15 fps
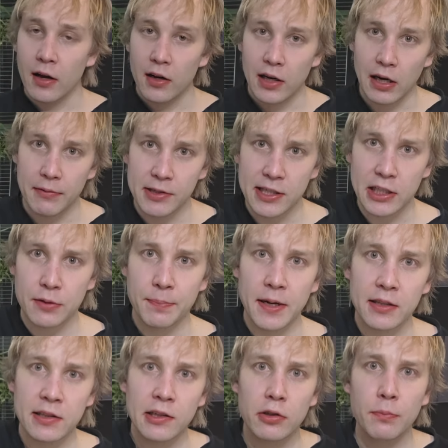I was
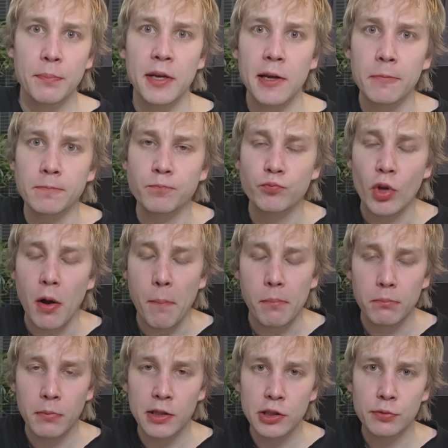expecting to be
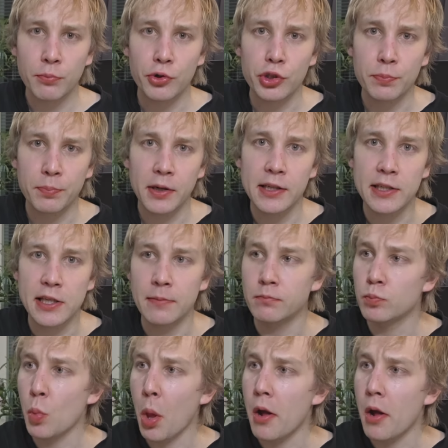much more spicy